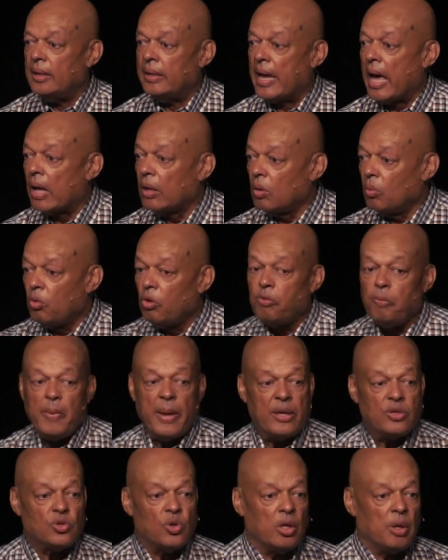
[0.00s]
Now the
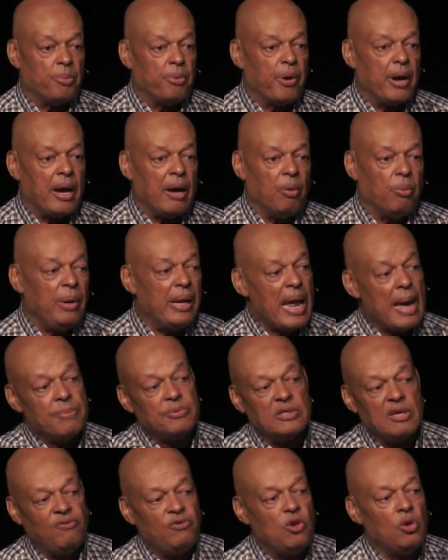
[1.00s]
wolfman's on the prowl. What
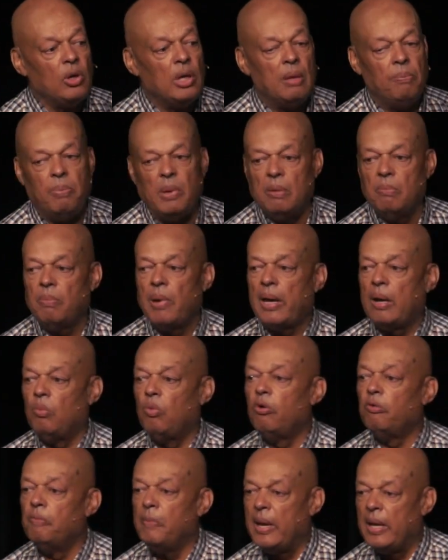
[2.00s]
happens if you get bitten by the
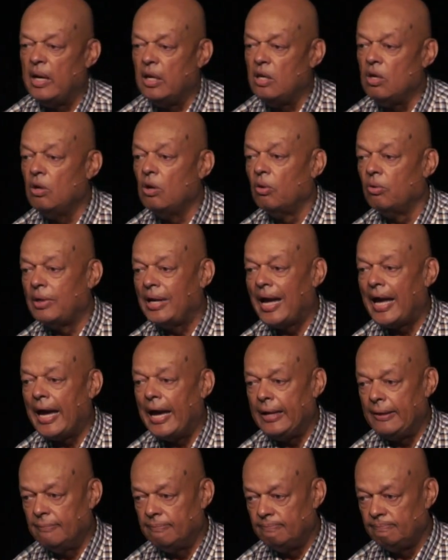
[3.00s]
wolfman and you don't
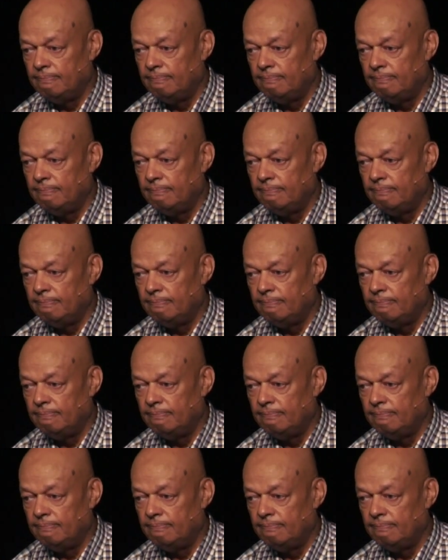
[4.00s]
die?